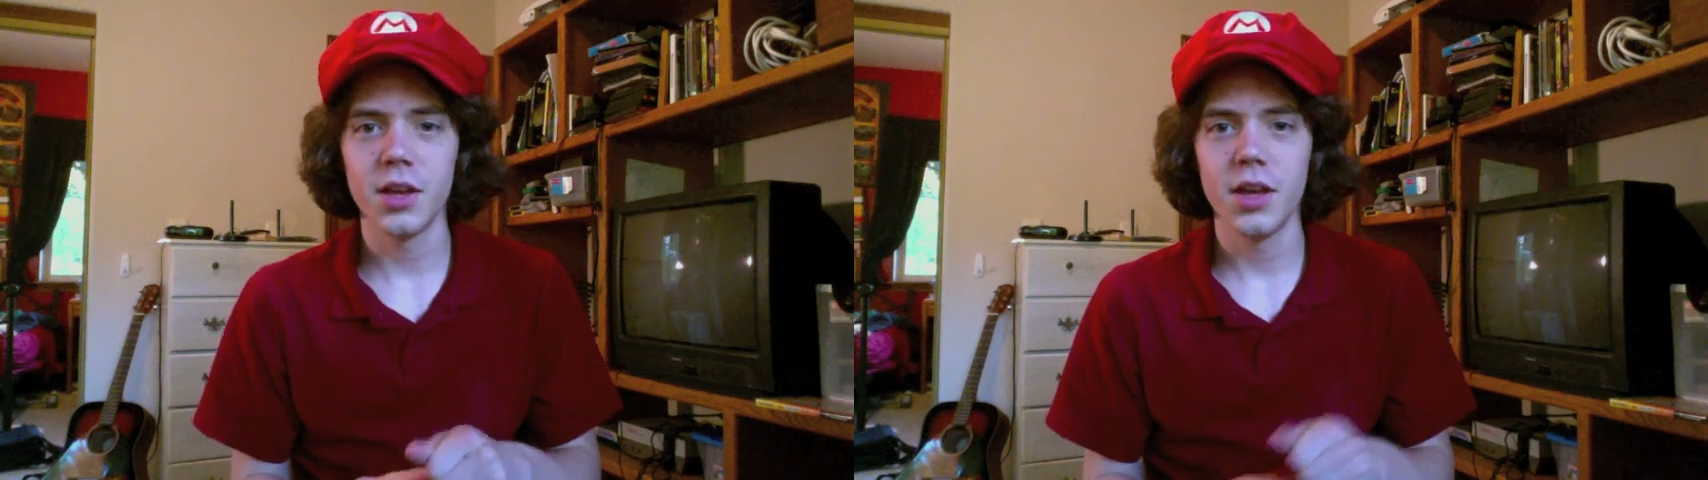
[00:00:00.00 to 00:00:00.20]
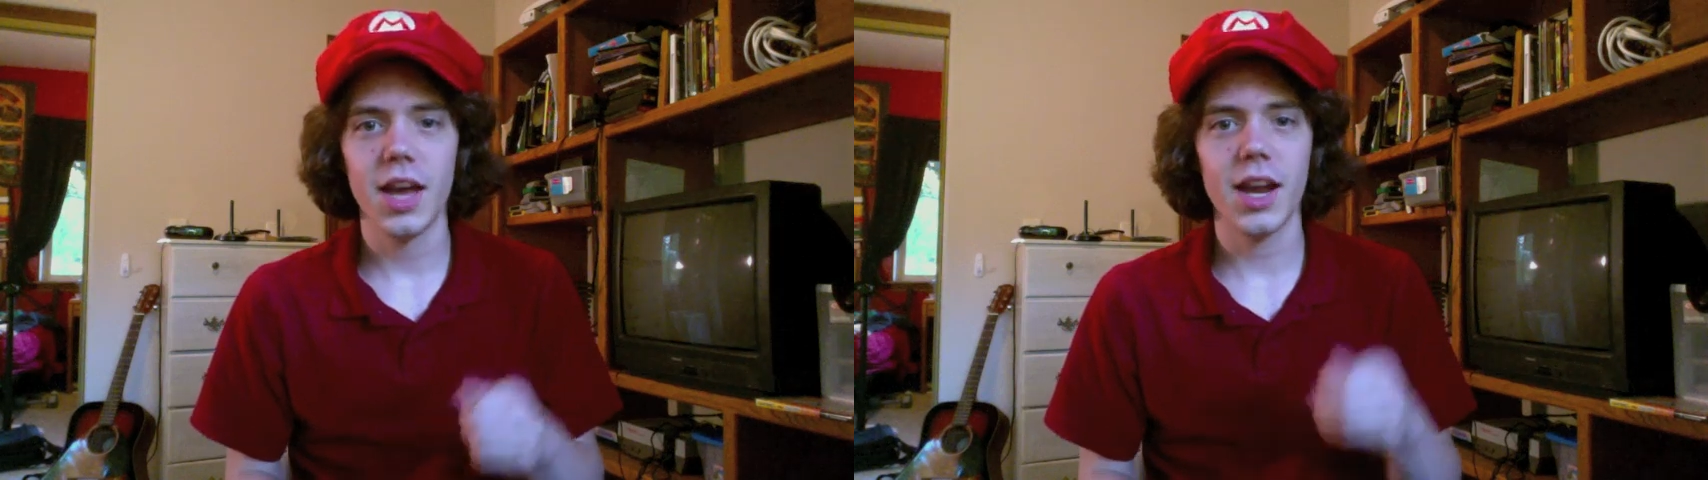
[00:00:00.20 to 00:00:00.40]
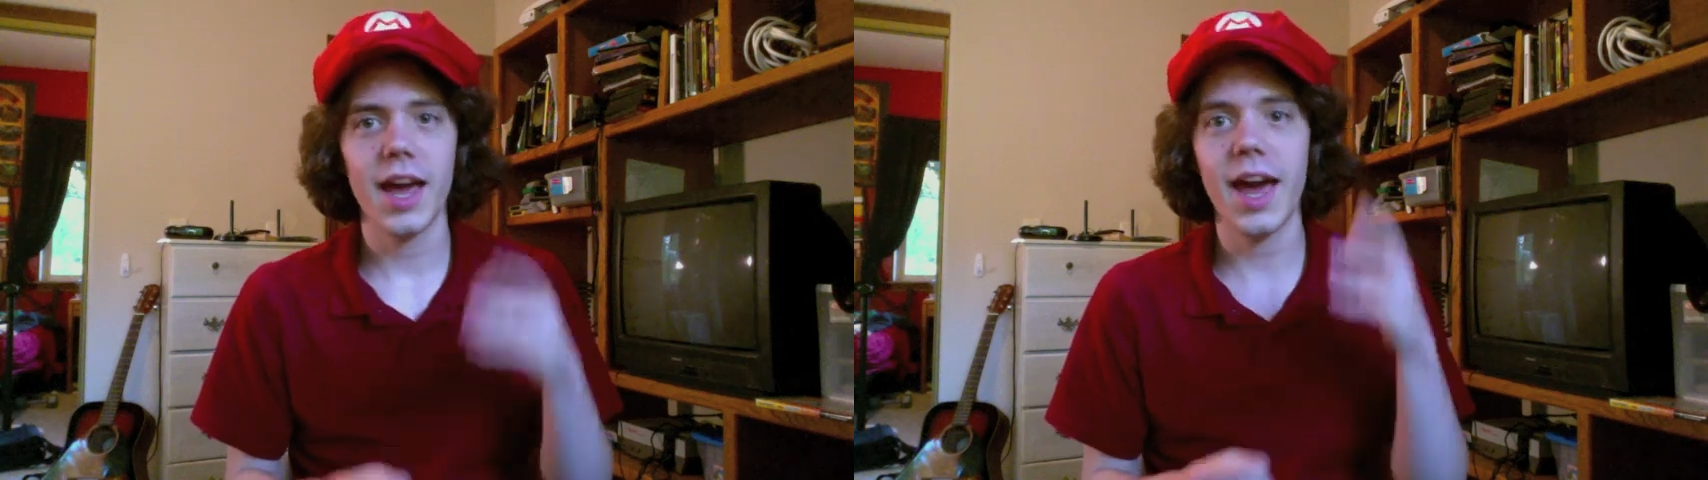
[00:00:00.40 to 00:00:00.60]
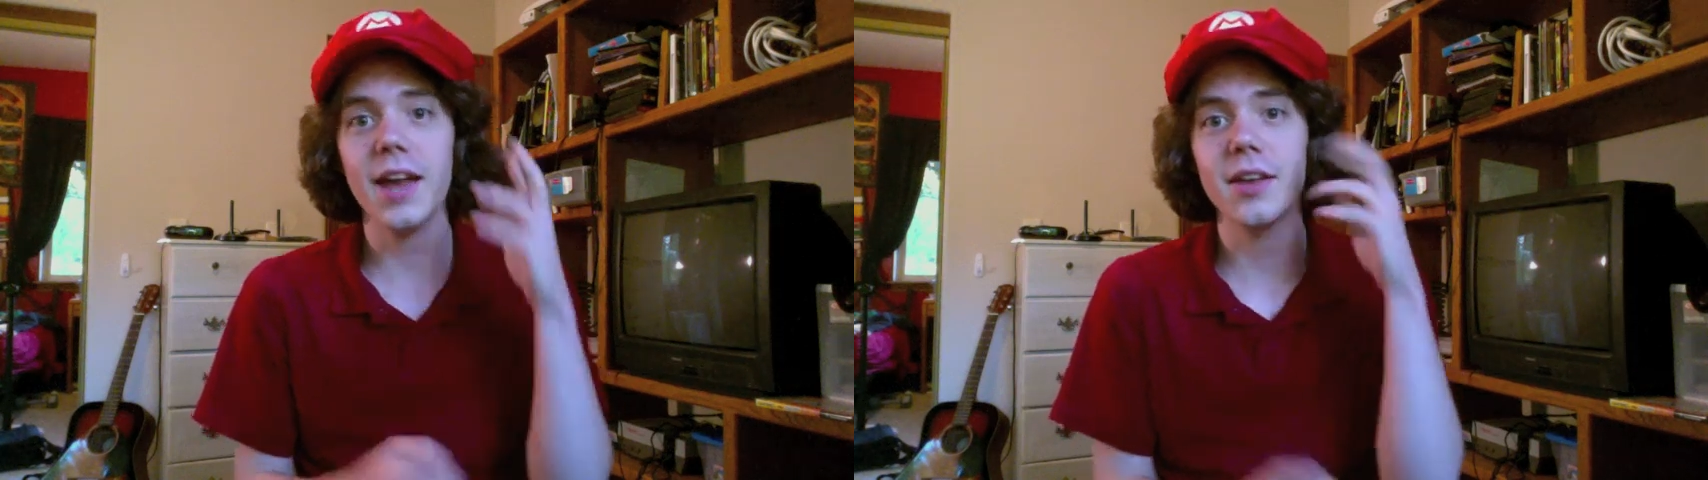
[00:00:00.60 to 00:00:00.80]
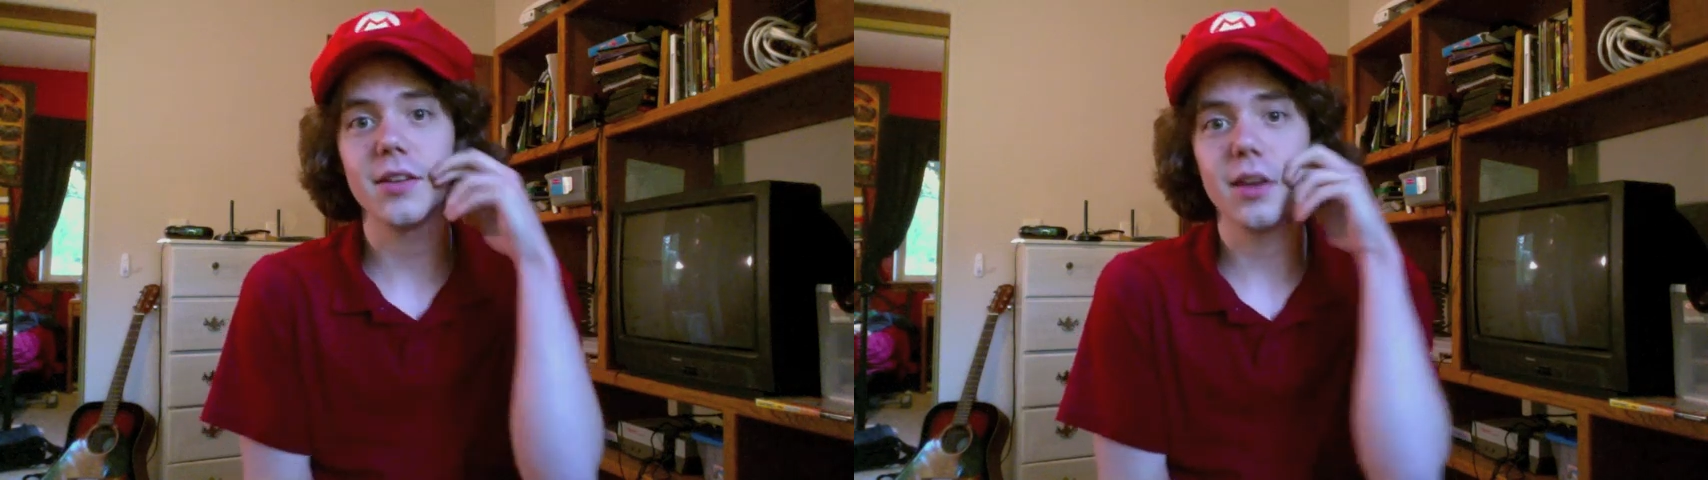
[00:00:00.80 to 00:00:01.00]
And I
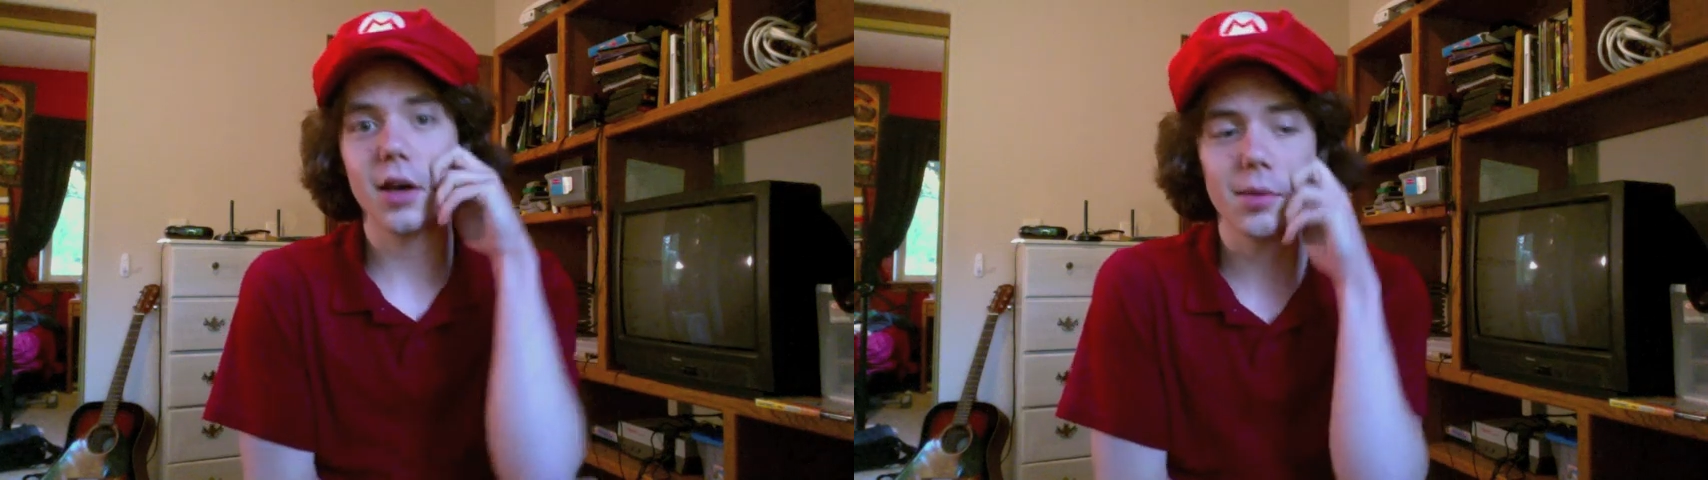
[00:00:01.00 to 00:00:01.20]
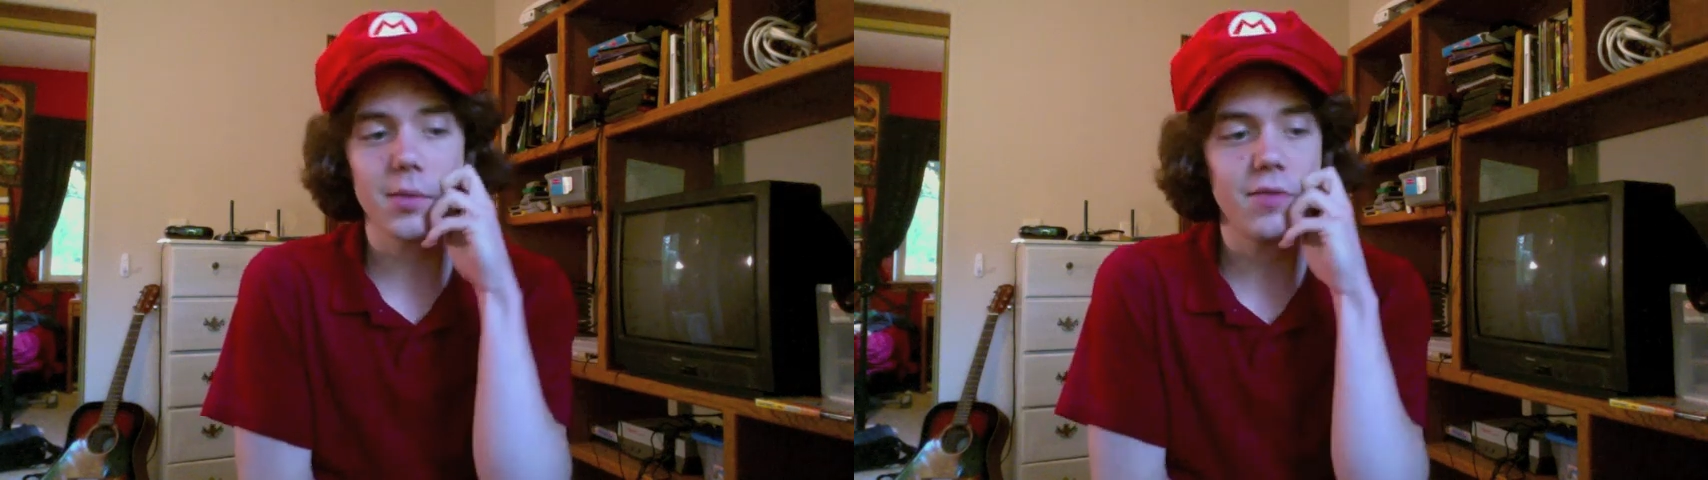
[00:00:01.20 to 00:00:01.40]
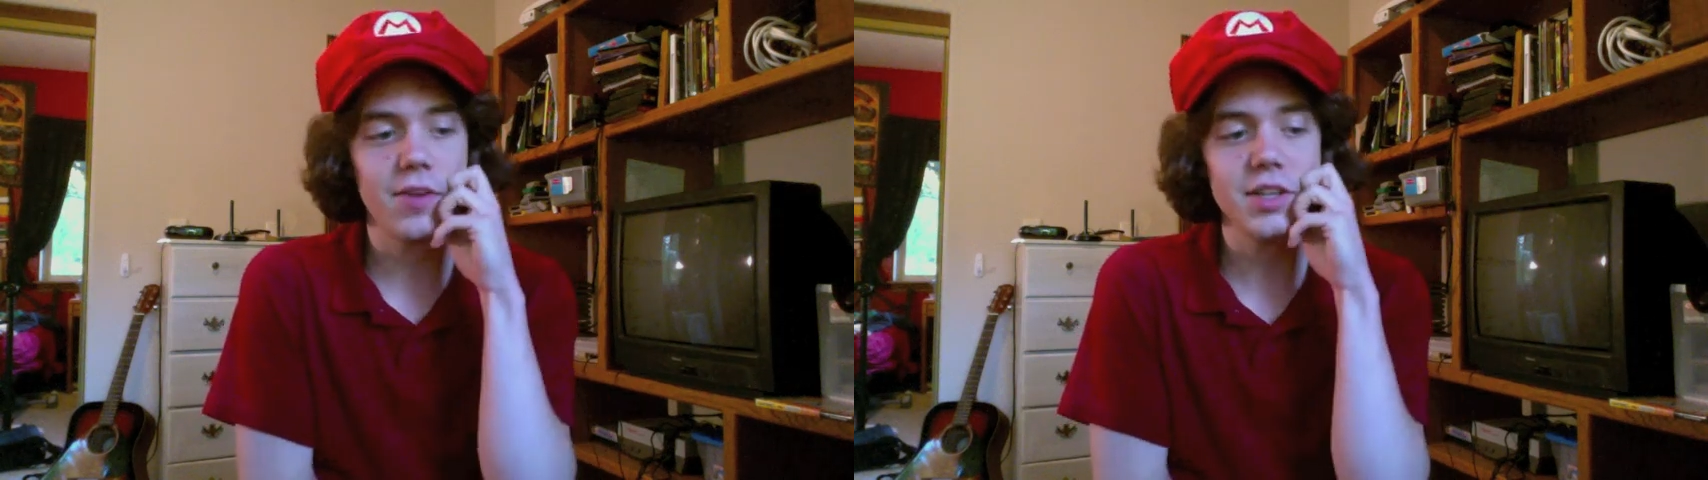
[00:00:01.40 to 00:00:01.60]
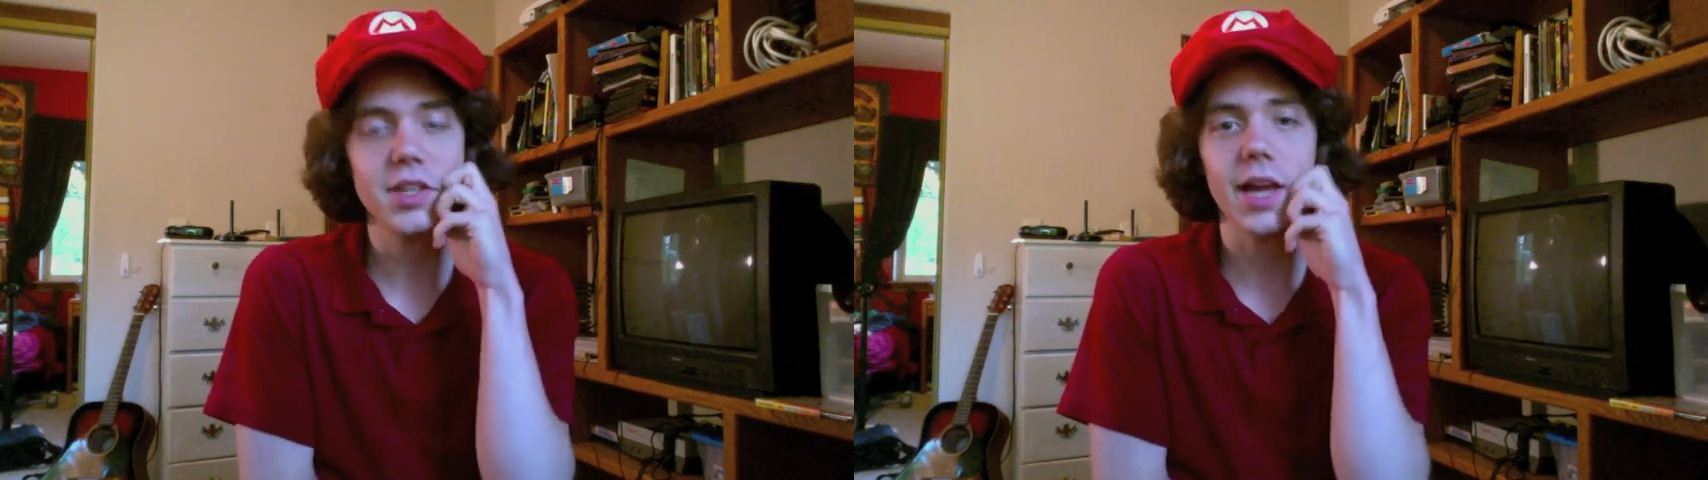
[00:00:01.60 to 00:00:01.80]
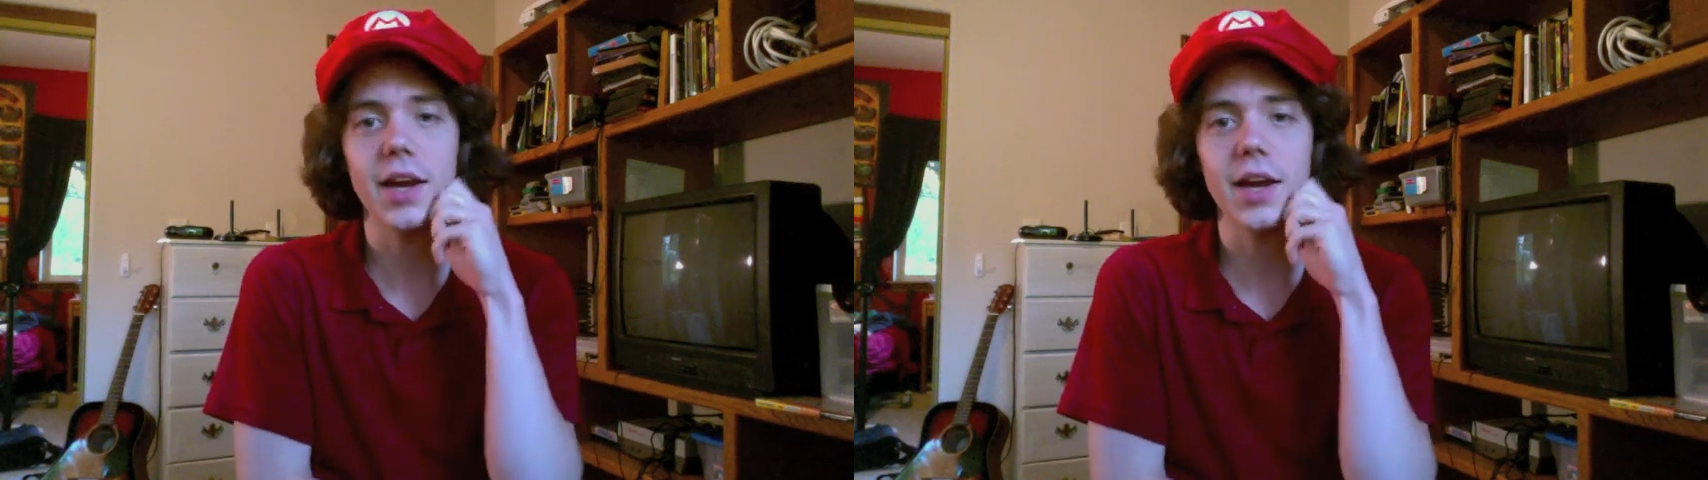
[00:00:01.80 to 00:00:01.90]
had, eventually